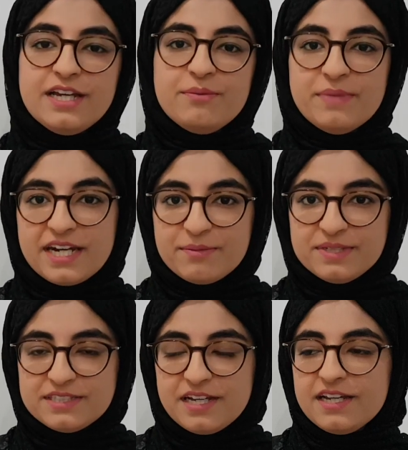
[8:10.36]
Maryam
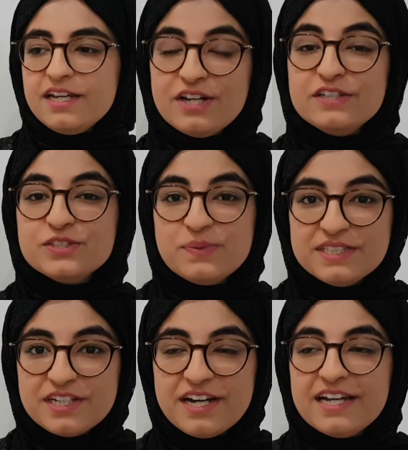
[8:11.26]
Nisai. On
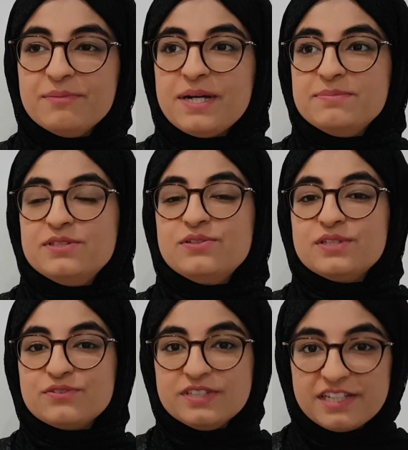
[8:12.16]
Twitter, I am
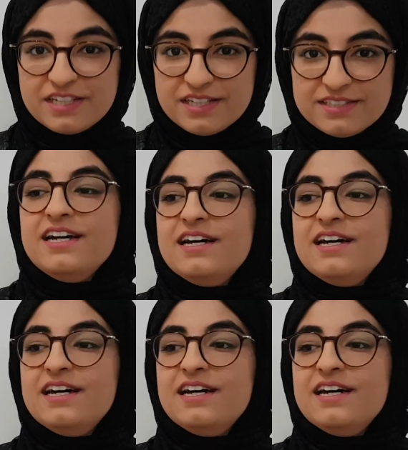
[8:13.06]
absolutely ridiculous.